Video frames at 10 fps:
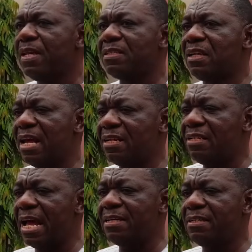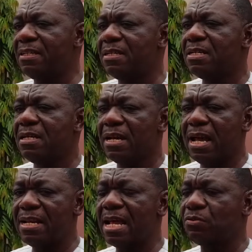it's likely that
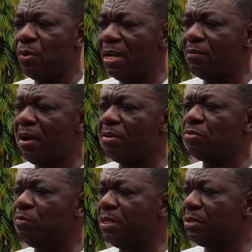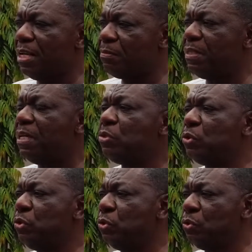that's where the virus will be transmitted
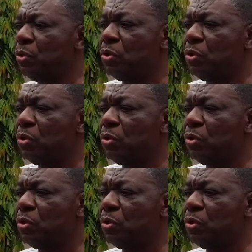to you.